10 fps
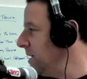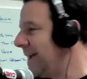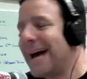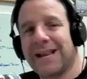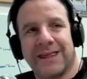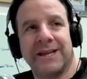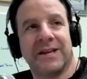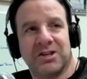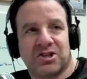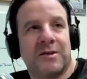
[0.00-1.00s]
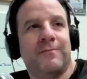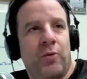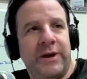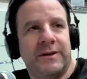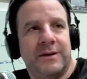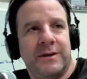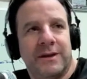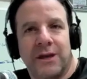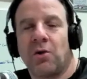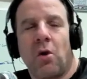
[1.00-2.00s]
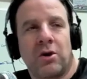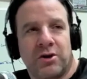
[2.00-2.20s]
you got to think that at some point there are